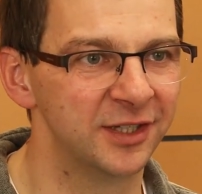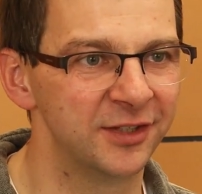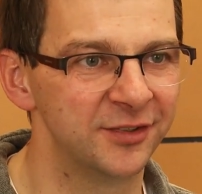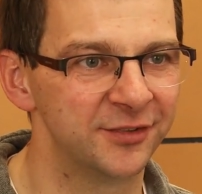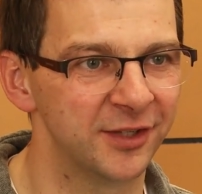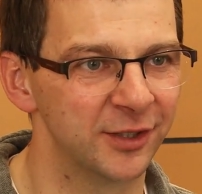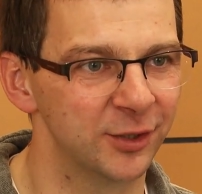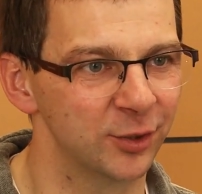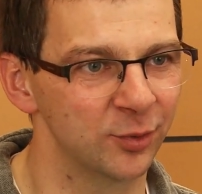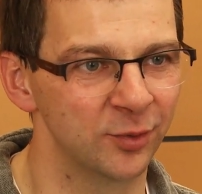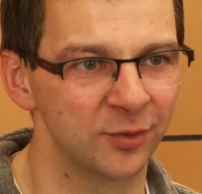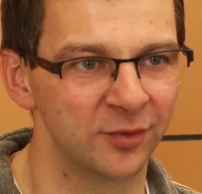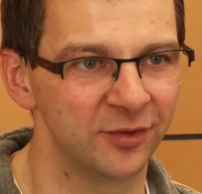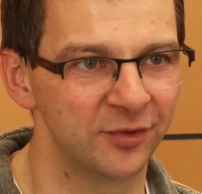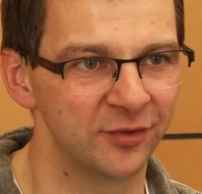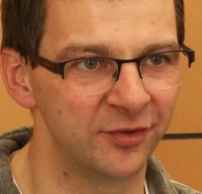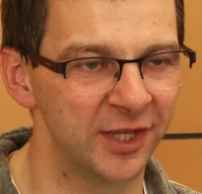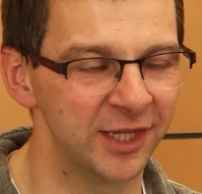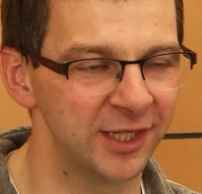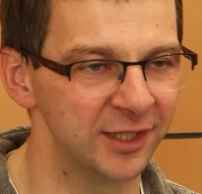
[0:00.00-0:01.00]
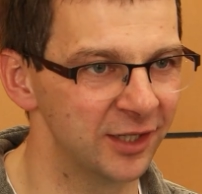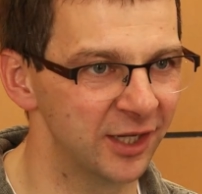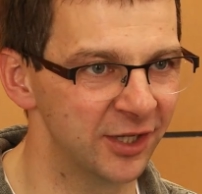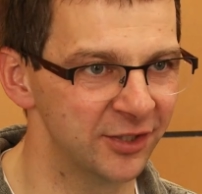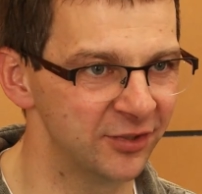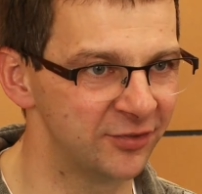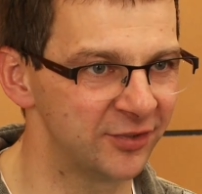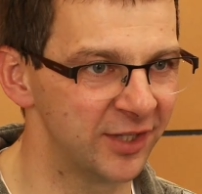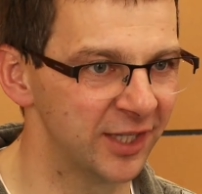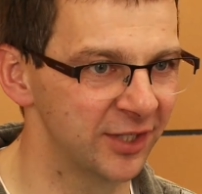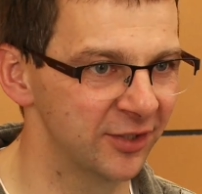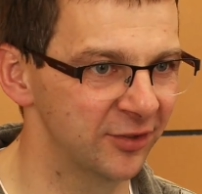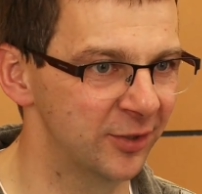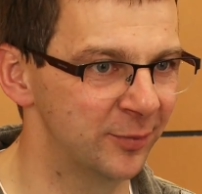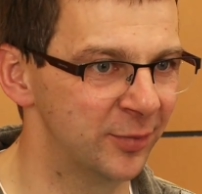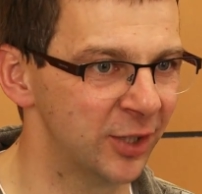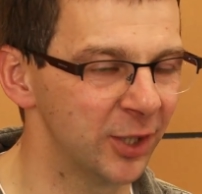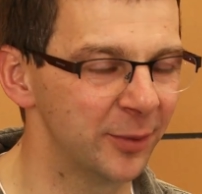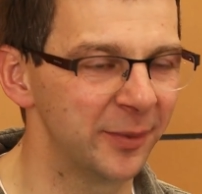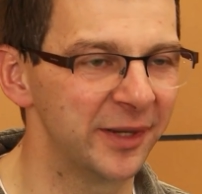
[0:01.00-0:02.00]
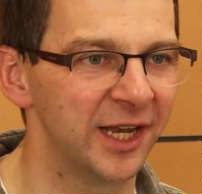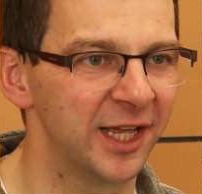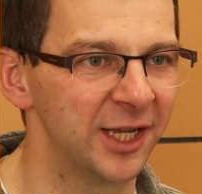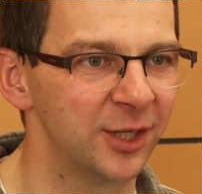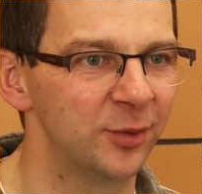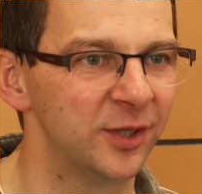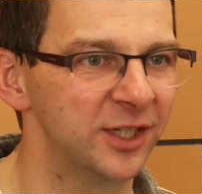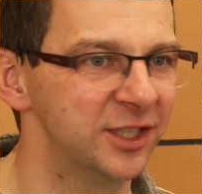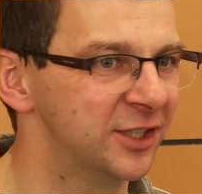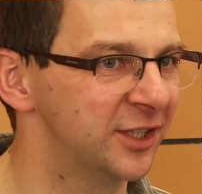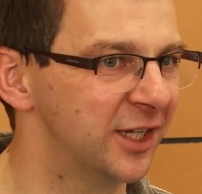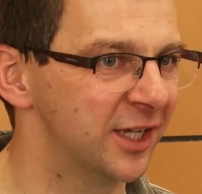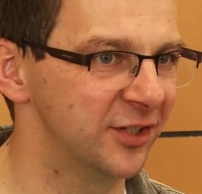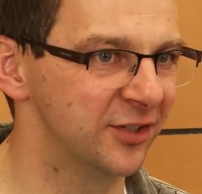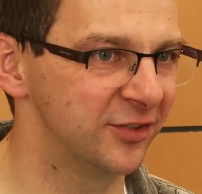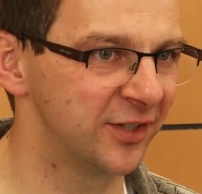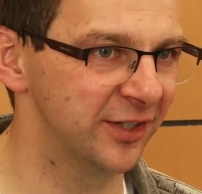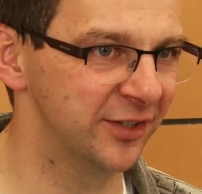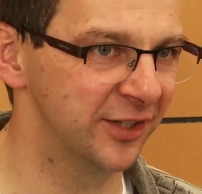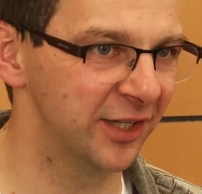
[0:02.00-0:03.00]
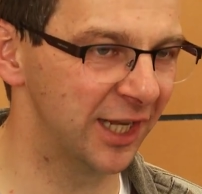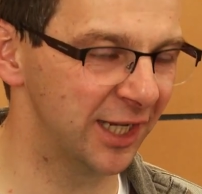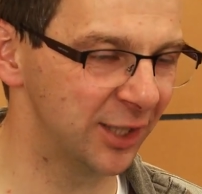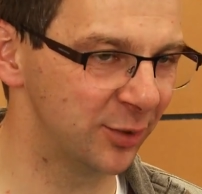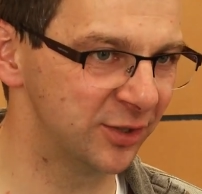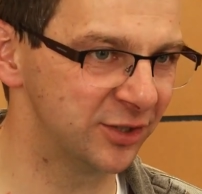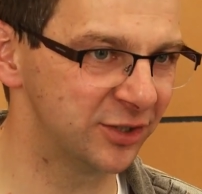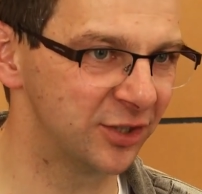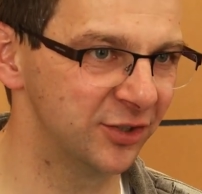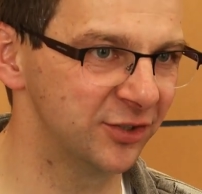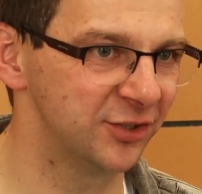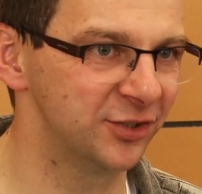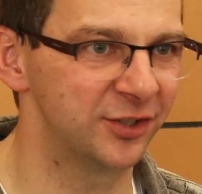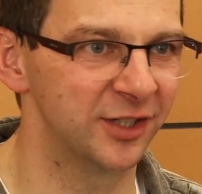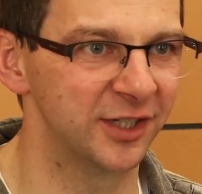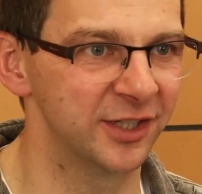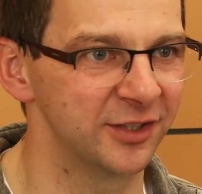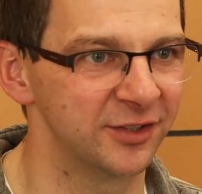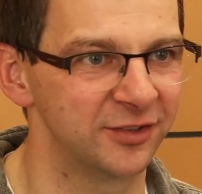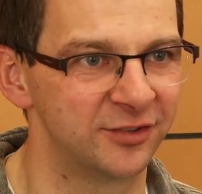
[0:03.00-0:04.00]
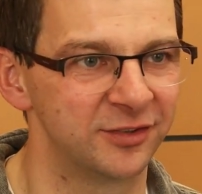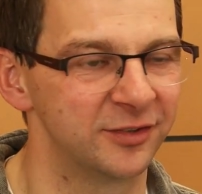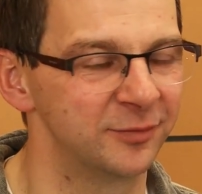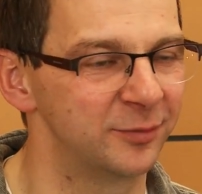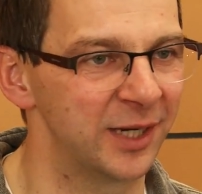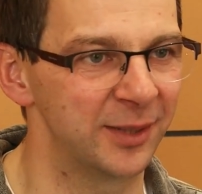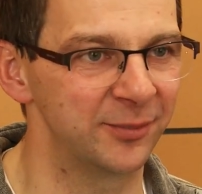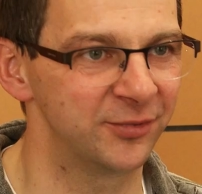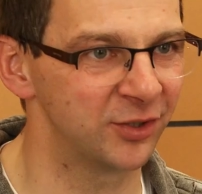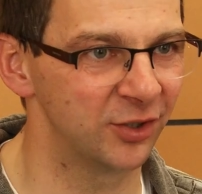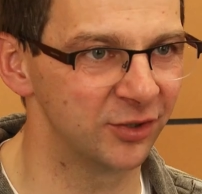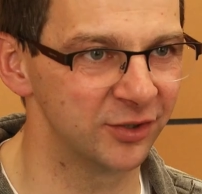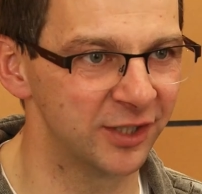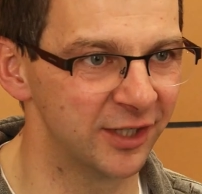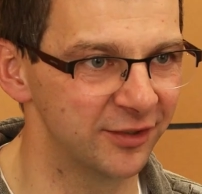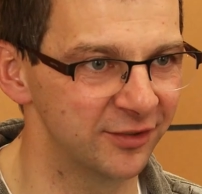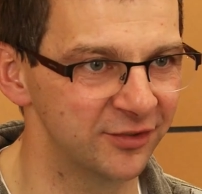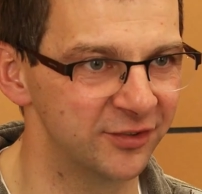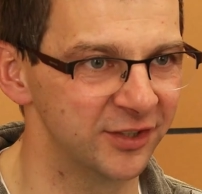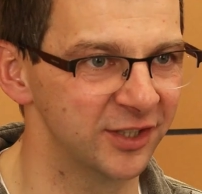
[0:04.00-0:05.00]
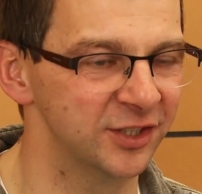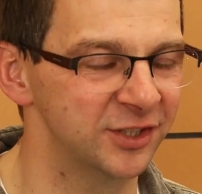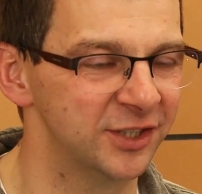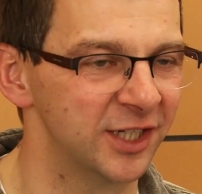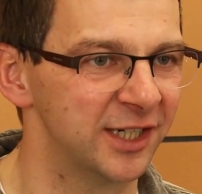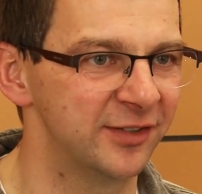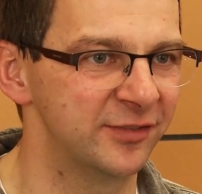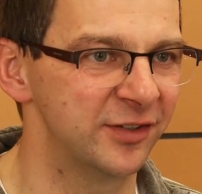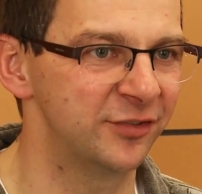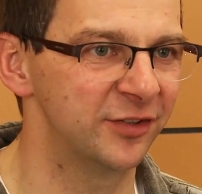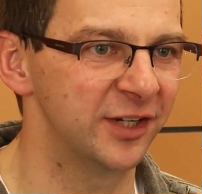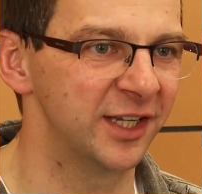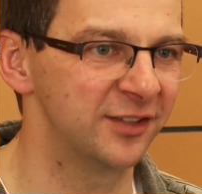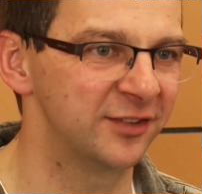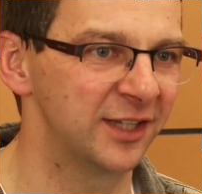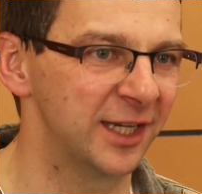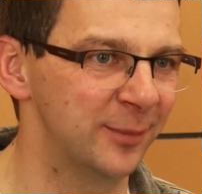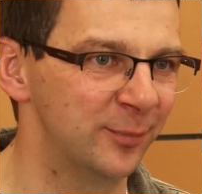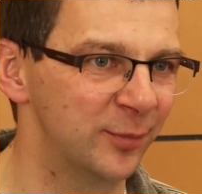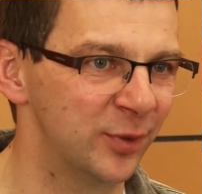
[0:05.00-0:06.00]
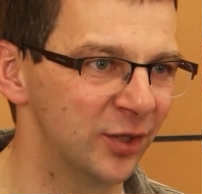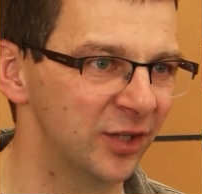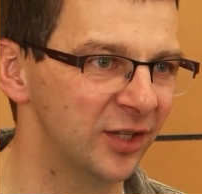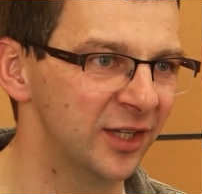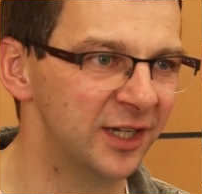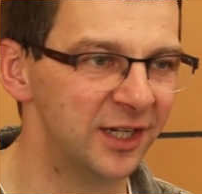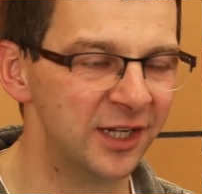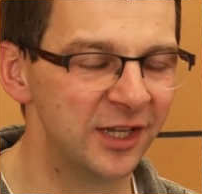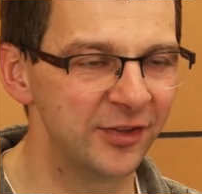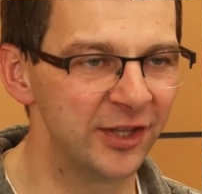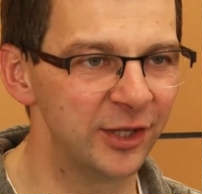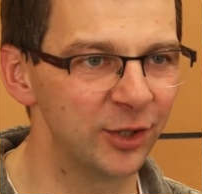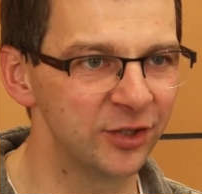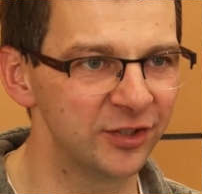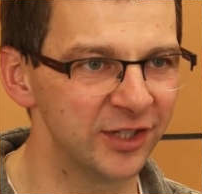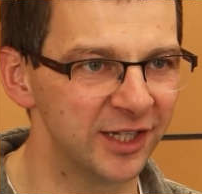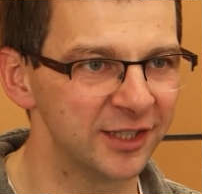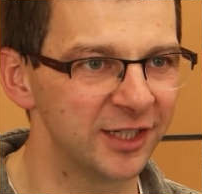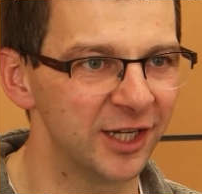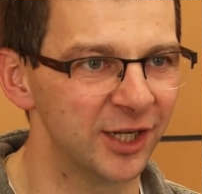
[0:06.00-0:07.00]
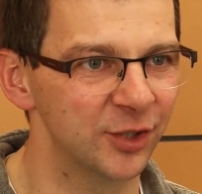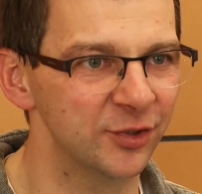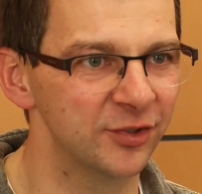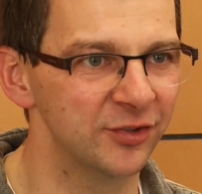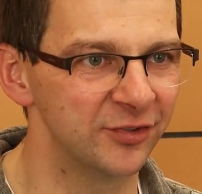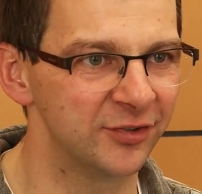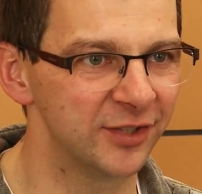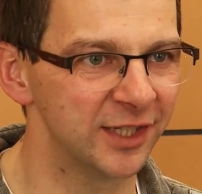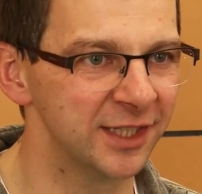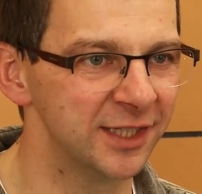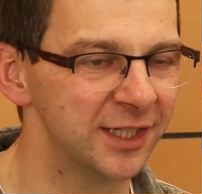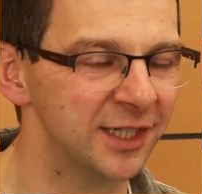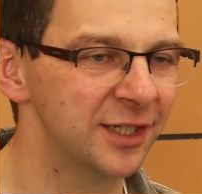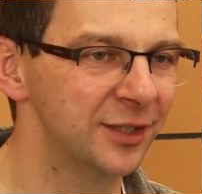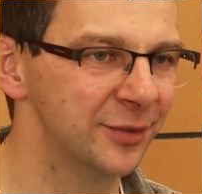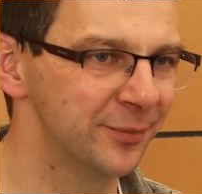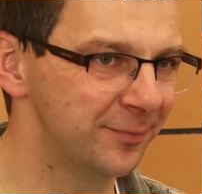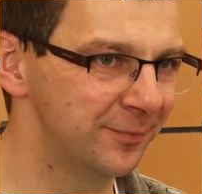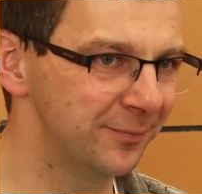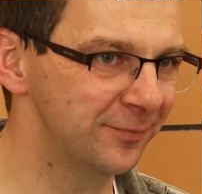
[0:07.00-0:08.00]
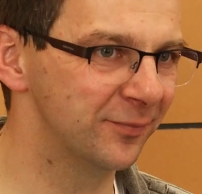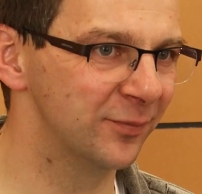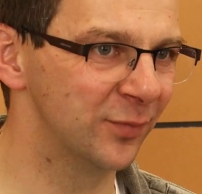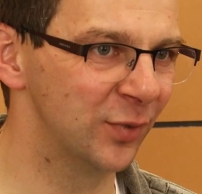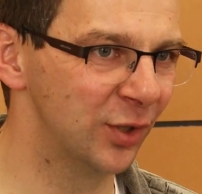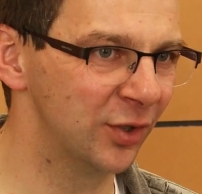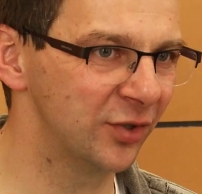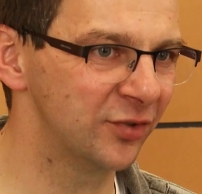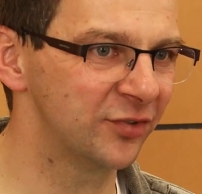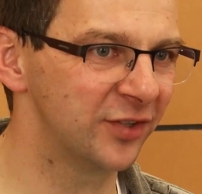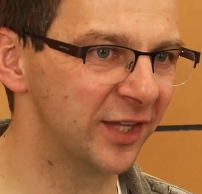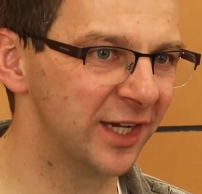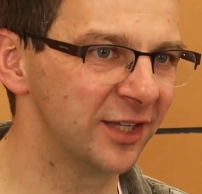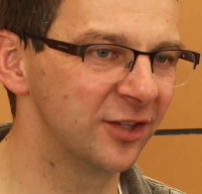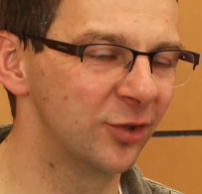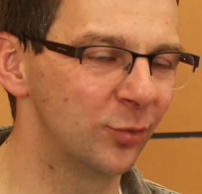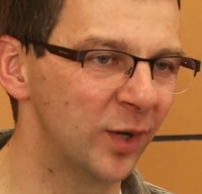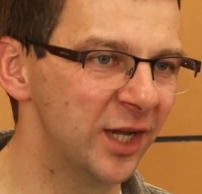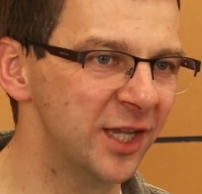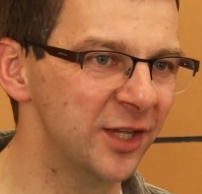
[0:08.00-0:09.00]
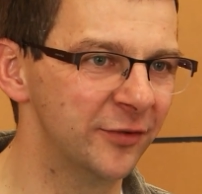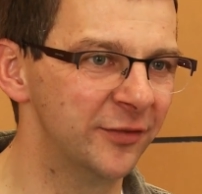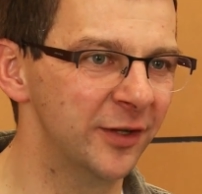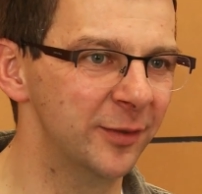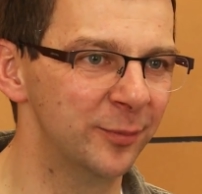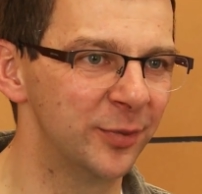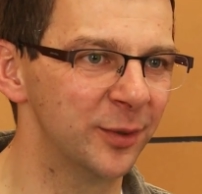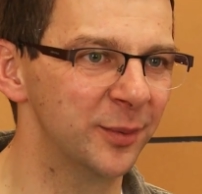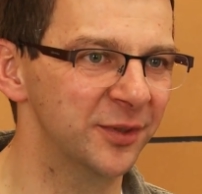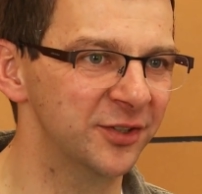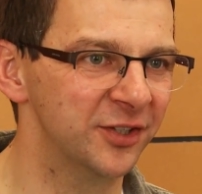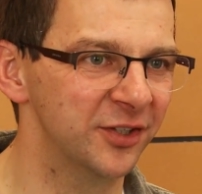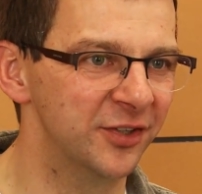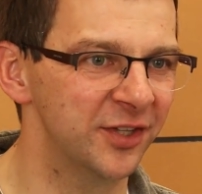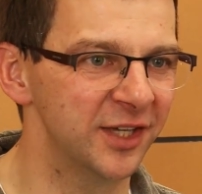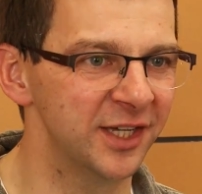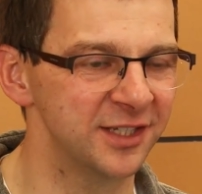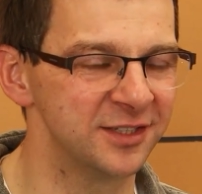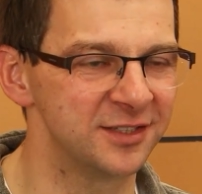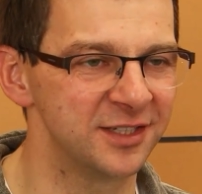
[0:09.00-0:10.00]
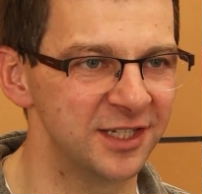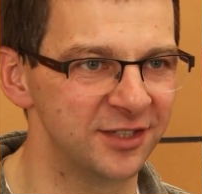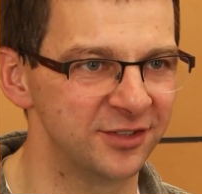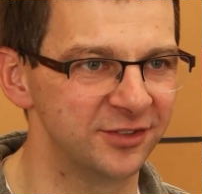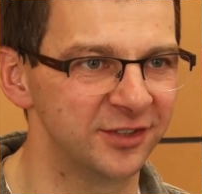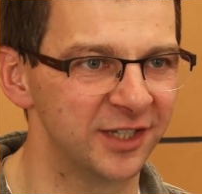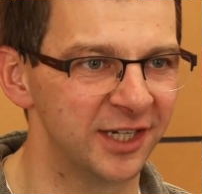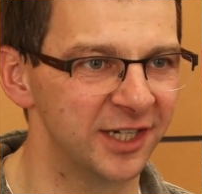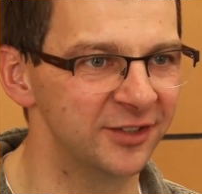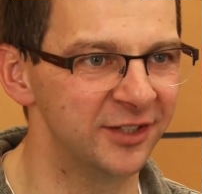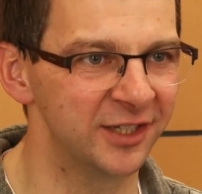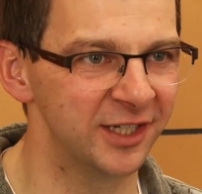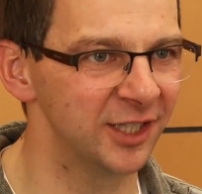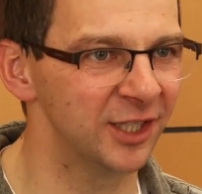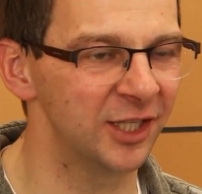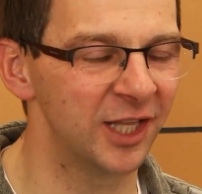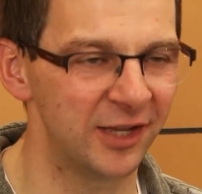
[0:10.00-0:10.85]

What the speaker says: So they understand the programming language, they understand the language constructs, perhaps concurrency in Java, for example. They look at our code and say, looks like the way you've implemented this isn't ideal.